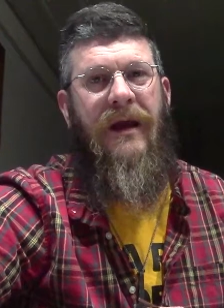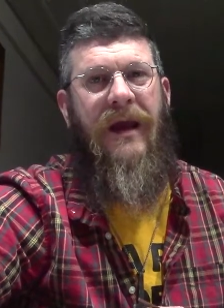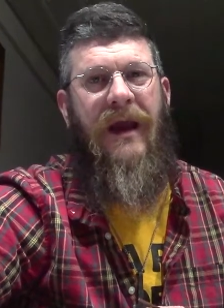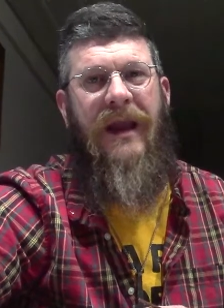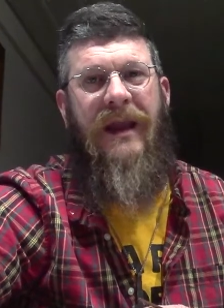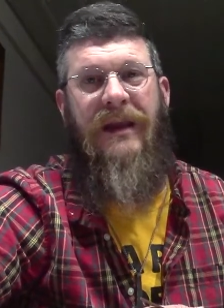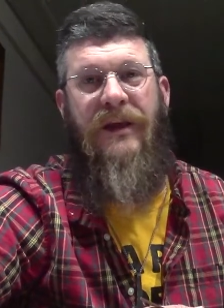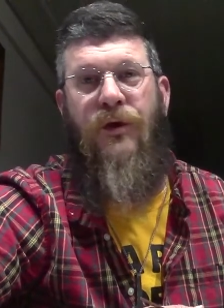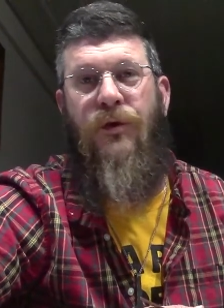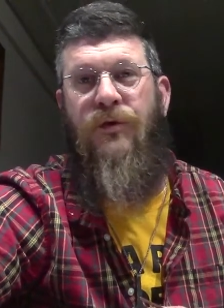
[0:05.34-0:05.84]

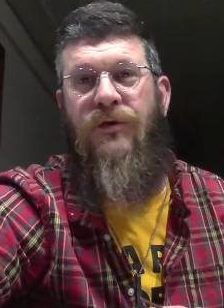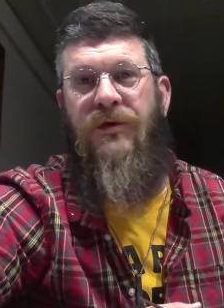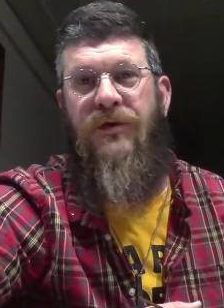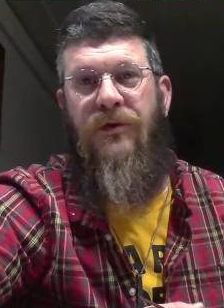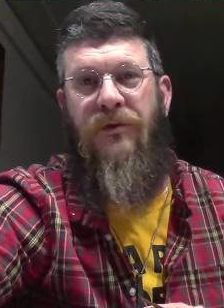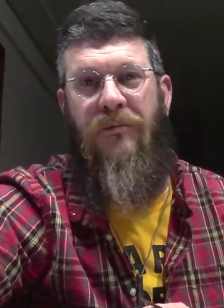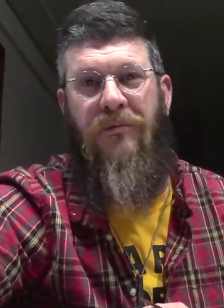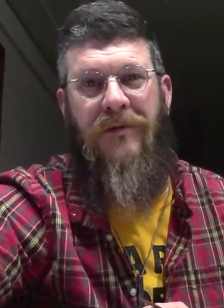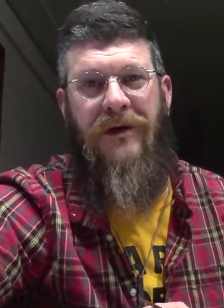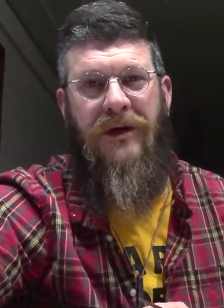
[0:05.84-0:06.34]
Hey
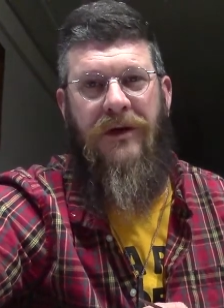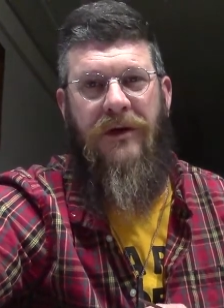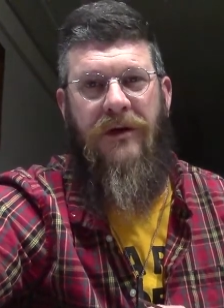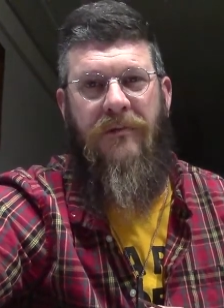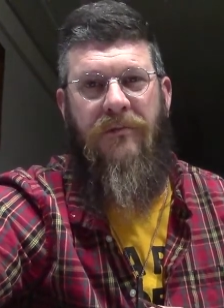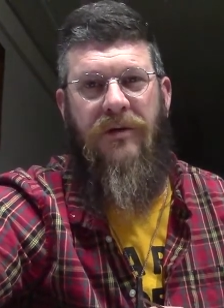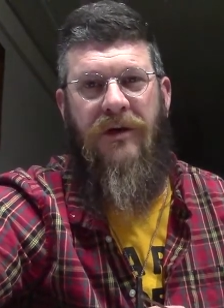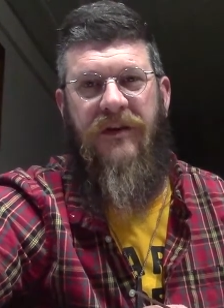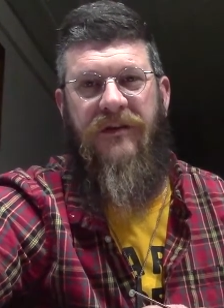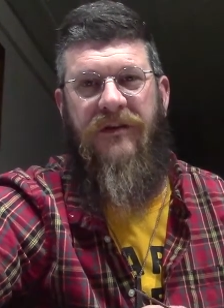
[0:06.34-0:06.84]
YouTube,
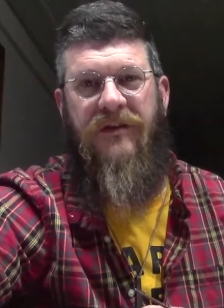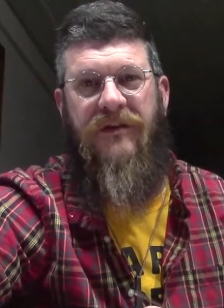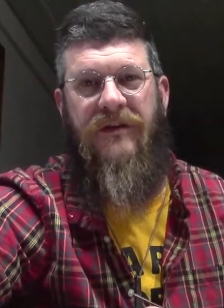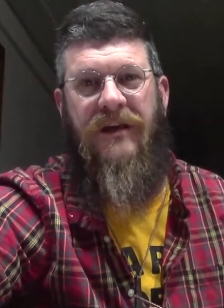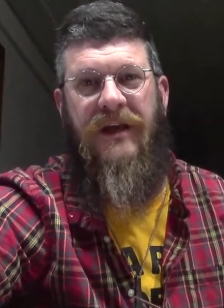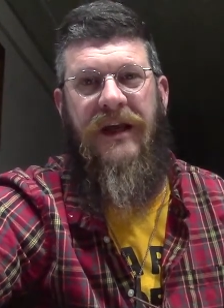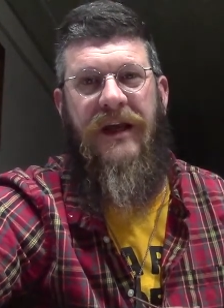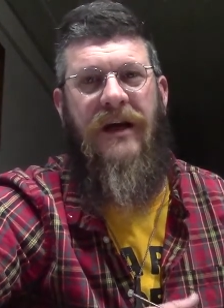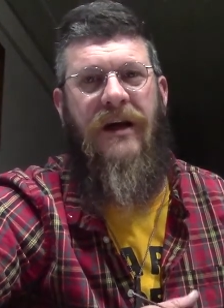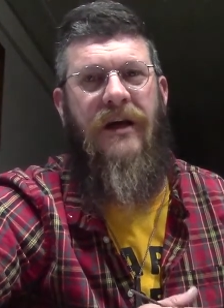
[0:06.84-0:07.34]
Bearded Bristol
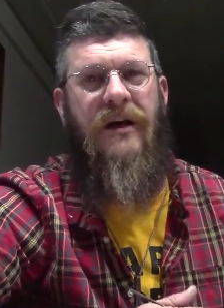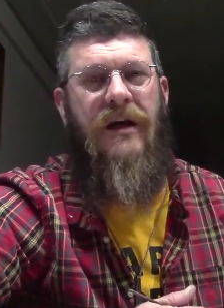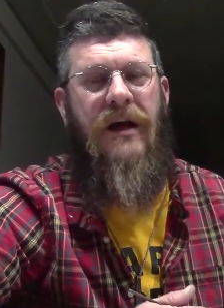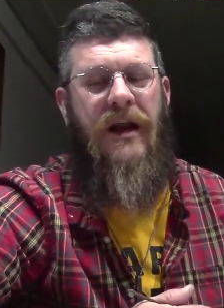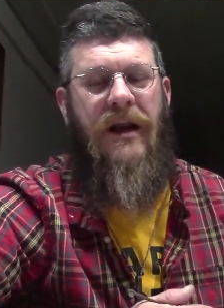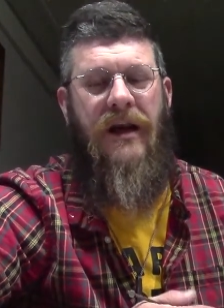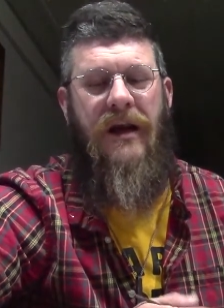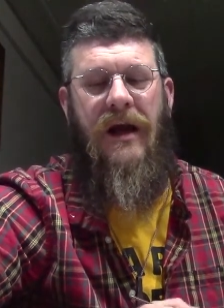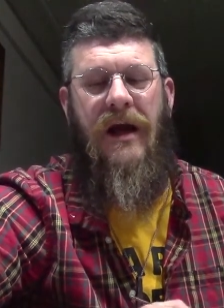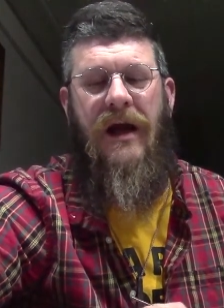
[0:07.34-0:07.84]
here,
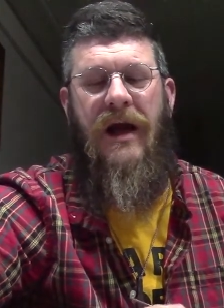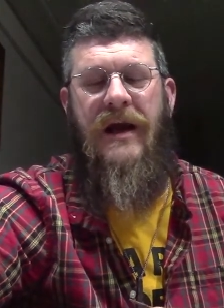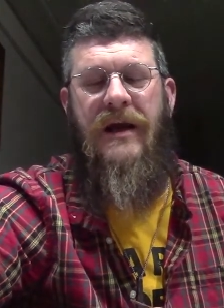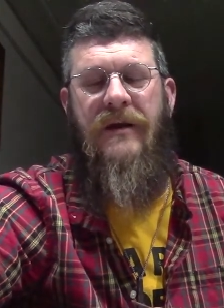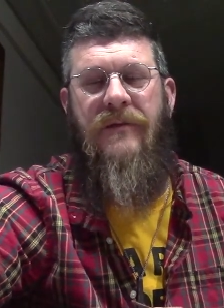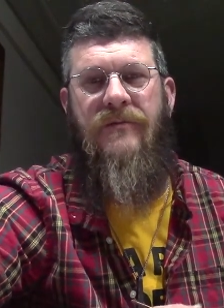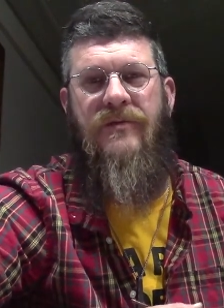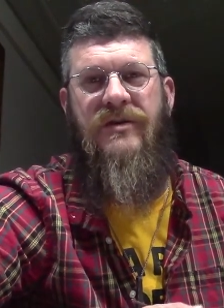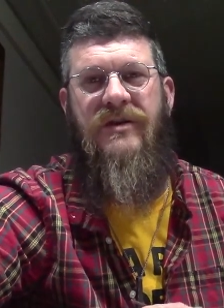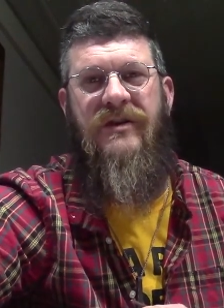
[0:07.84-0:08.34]
and I
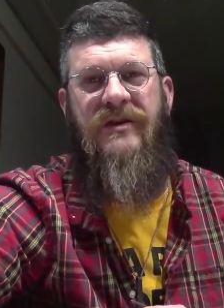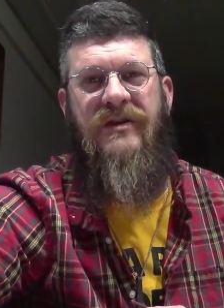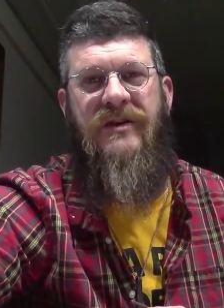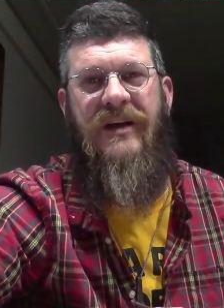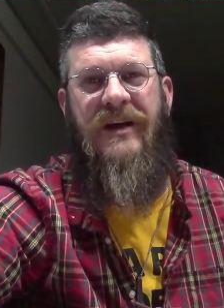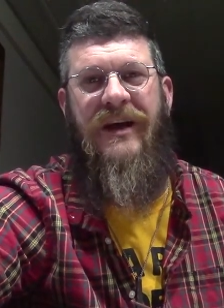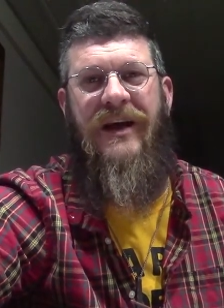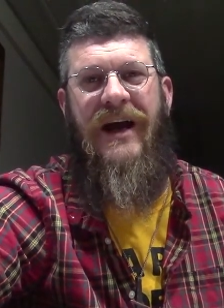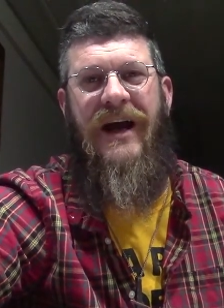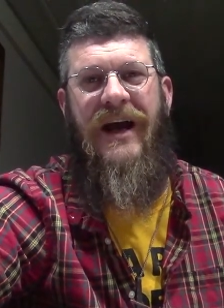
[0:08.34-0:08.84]
am just a
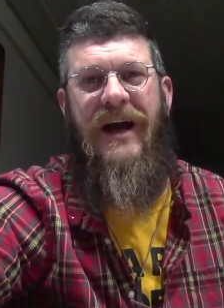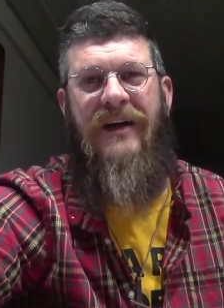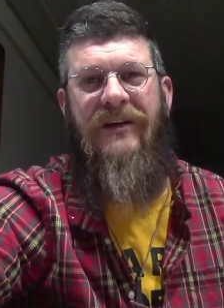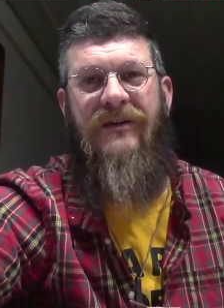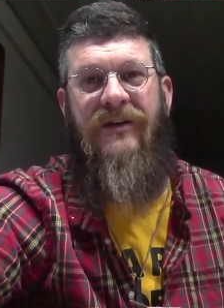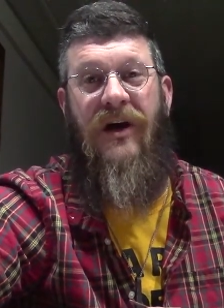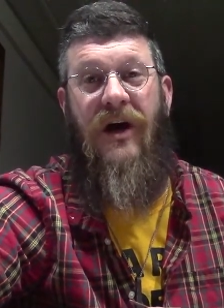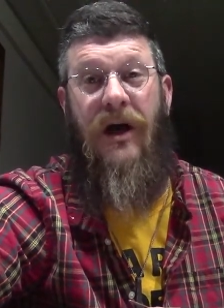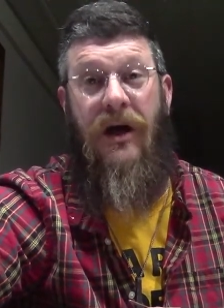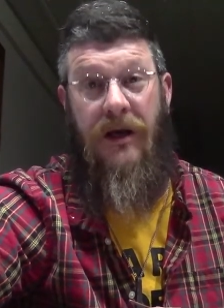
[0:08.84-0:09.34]
guy
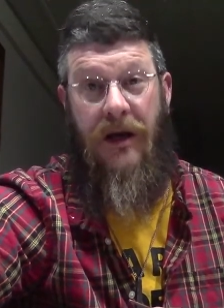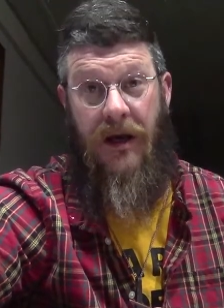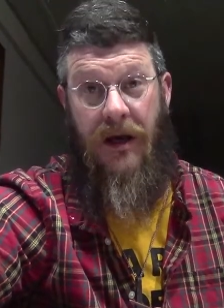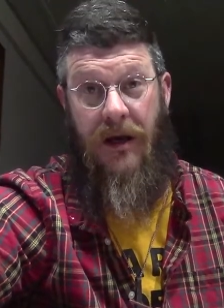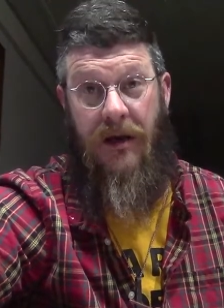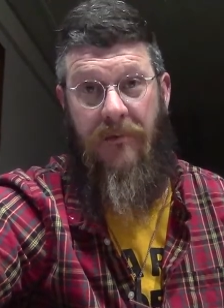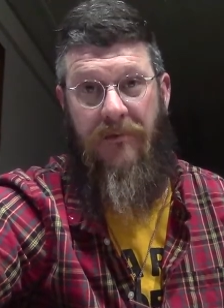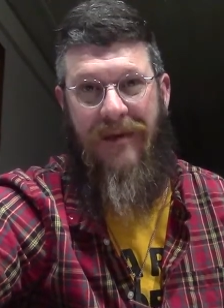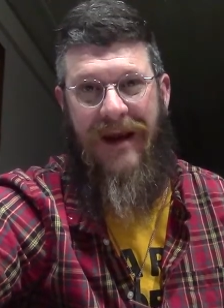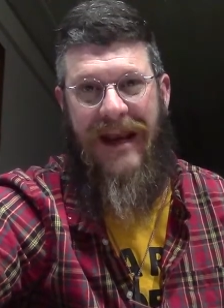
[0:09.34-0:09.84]
talking
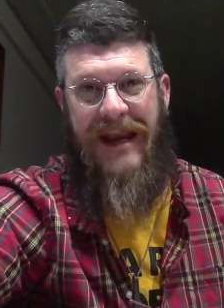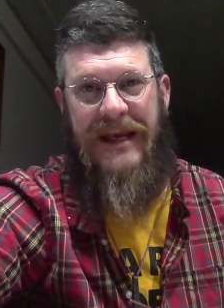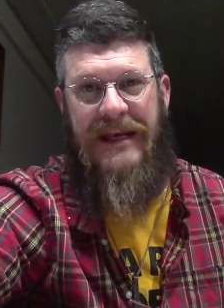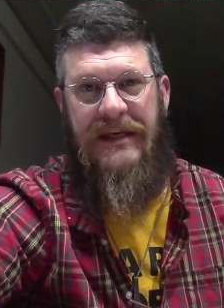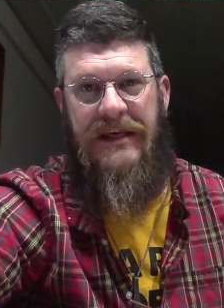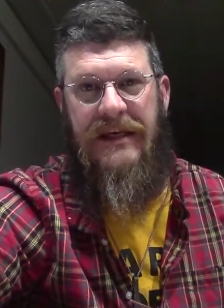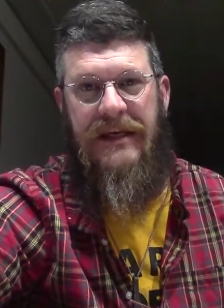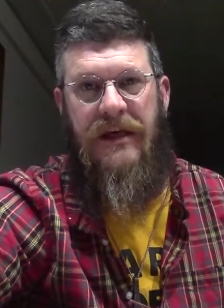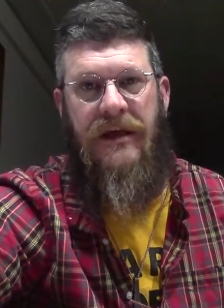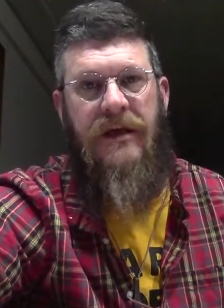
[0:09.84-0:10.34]
and
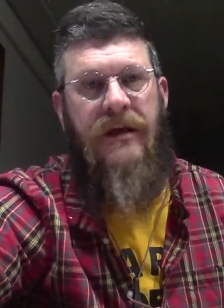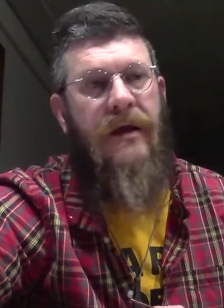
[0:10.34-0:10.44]
painting.